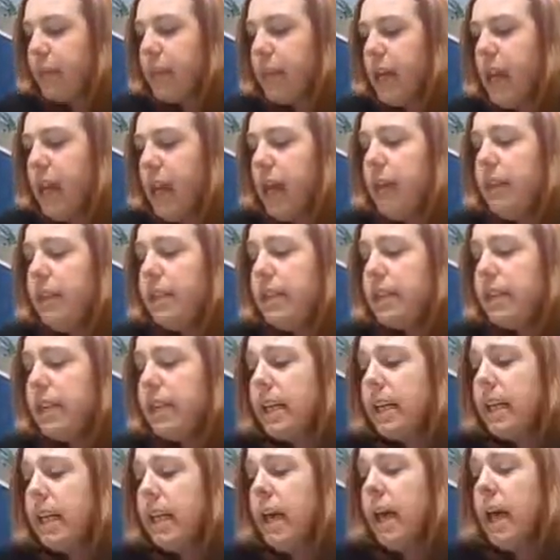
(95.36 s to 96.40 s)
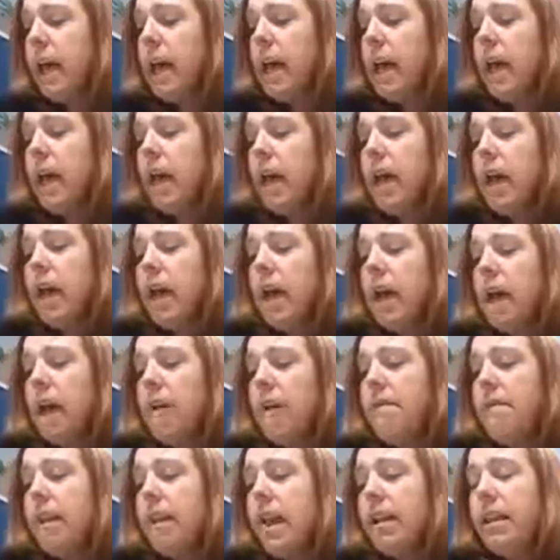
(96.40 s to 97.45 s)
The second
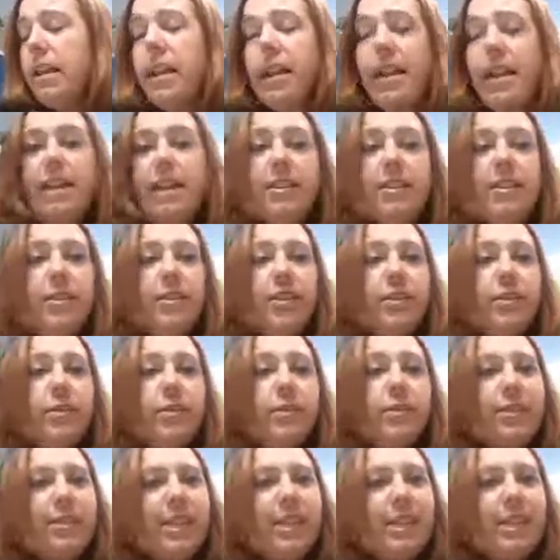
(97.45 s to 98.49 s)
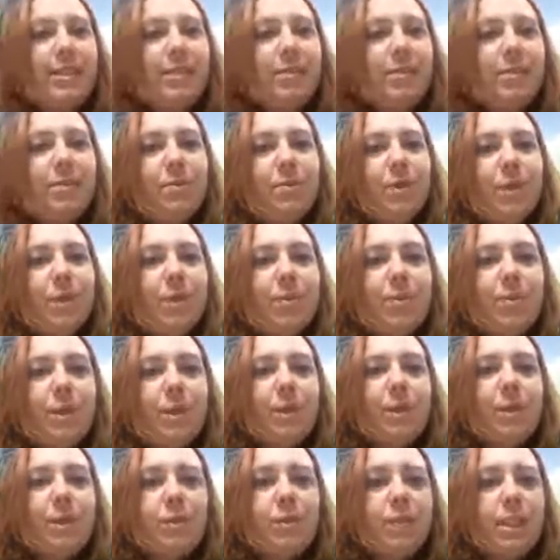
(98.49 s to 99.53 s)
artifact that I chose, I knew in week
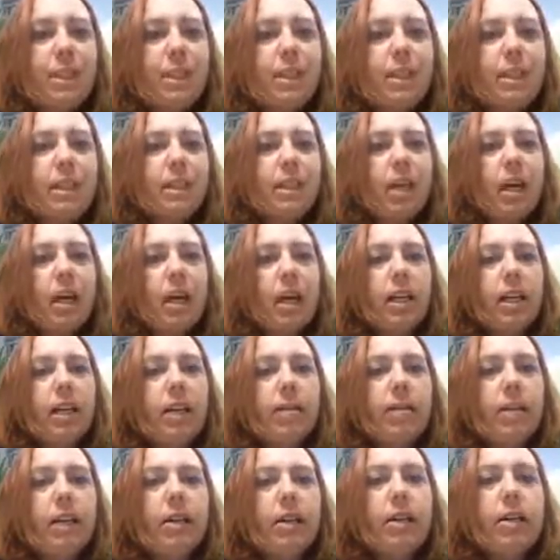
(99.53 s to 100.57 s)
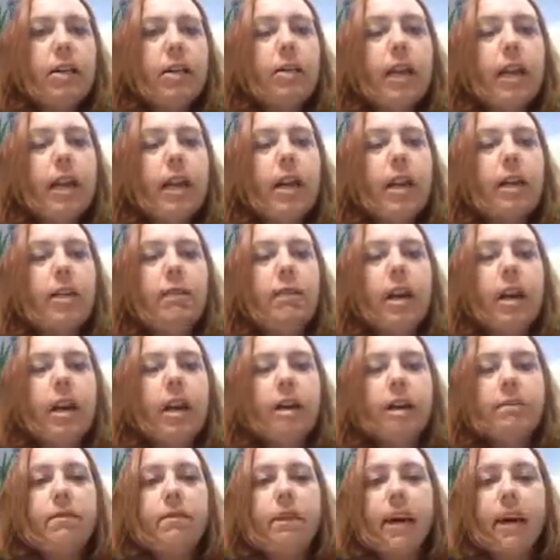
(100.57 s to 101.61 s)
one when we started talking about the creative
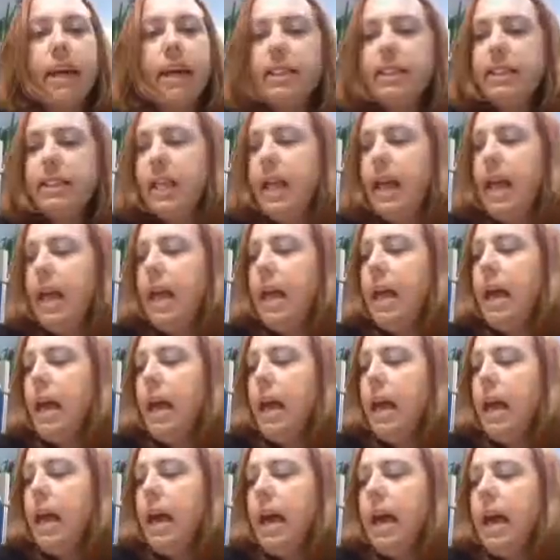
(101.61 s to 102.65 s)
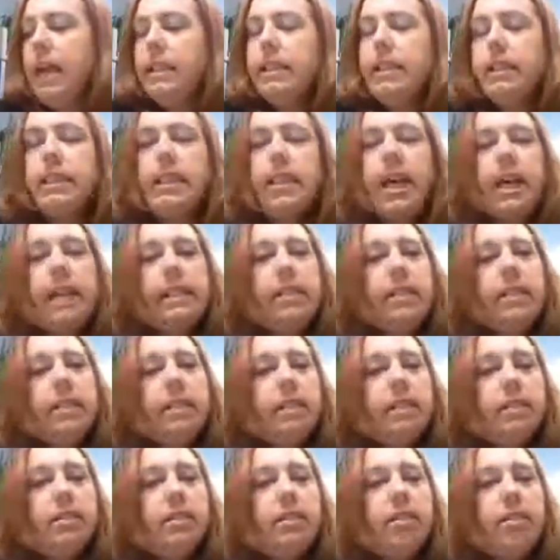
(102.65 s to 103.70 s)
artifacts that I'd like to
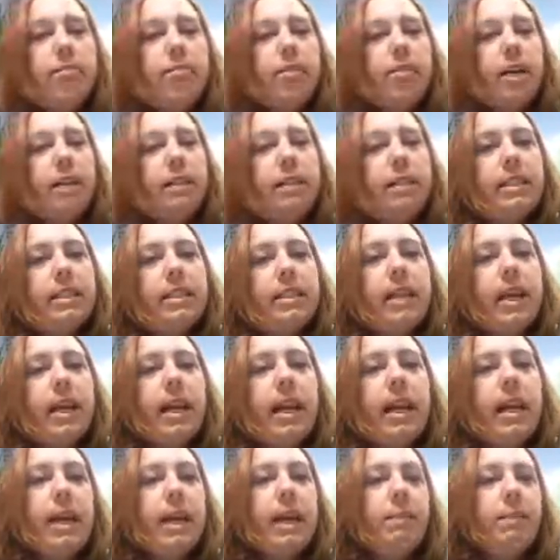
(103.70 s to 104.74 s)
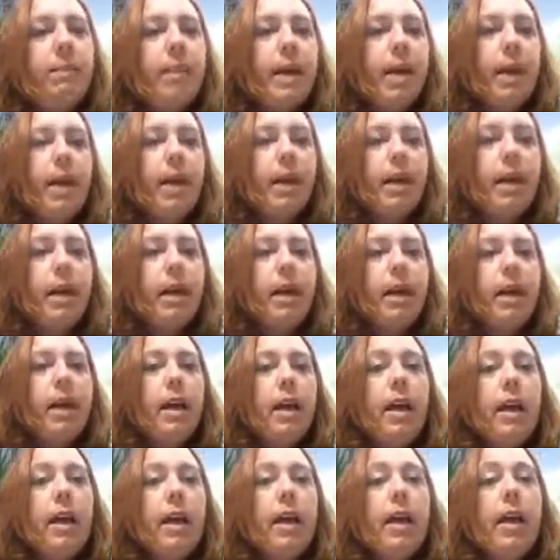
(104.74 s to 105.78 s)
use a Prezi that I had made
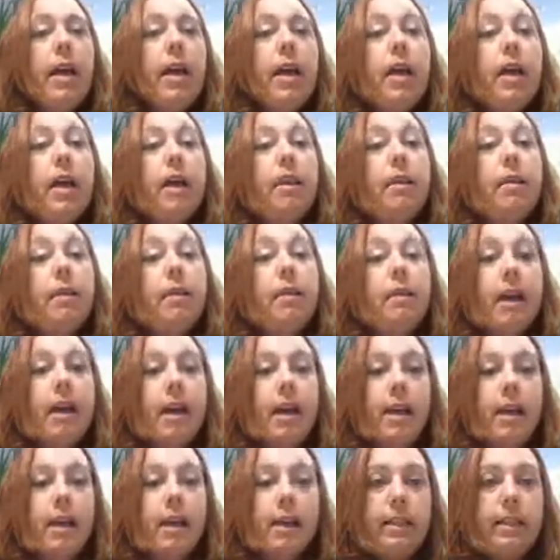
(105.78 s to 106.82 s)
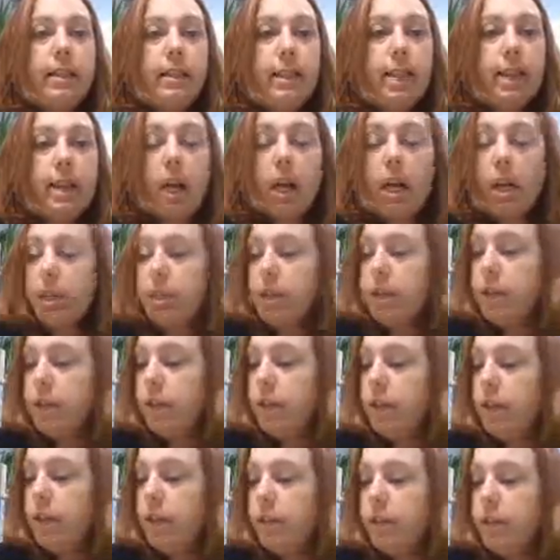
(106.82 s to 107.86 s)
in my psychology
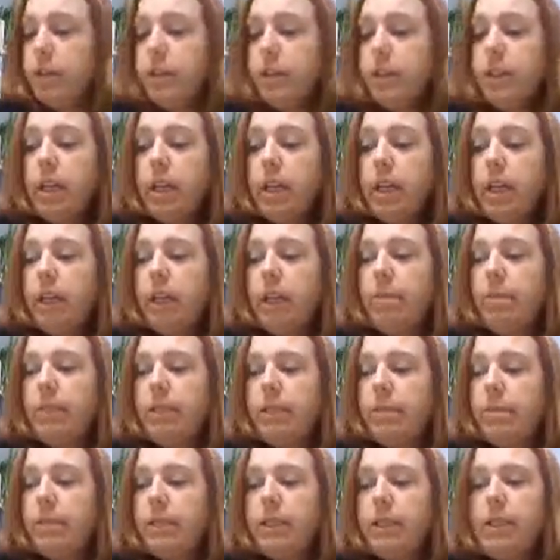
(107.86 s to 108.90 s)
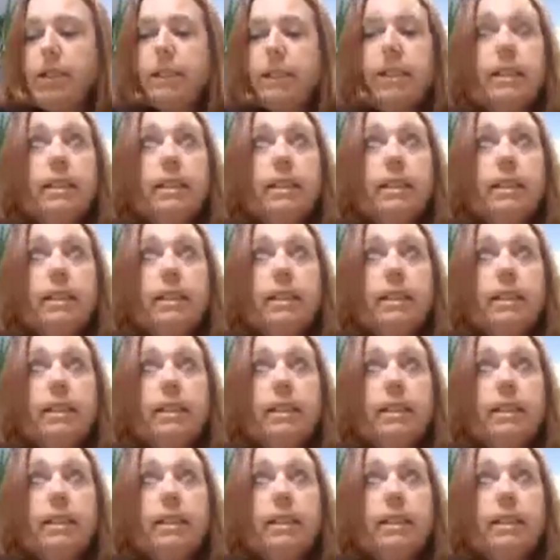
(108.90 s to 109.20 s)
course. It was